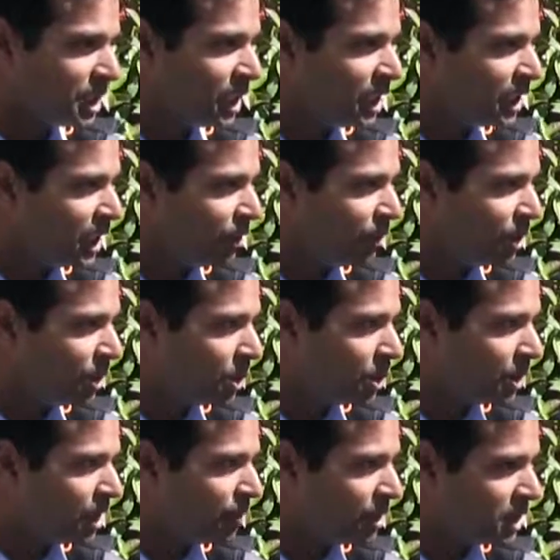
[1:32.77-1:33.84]
didn't give
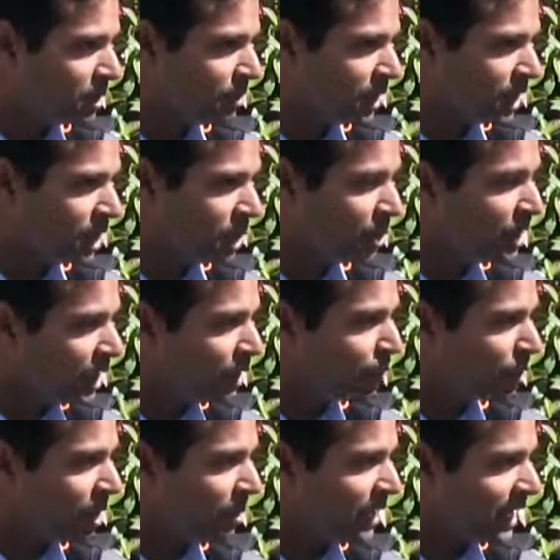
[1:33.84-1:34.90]
you the visibility you need from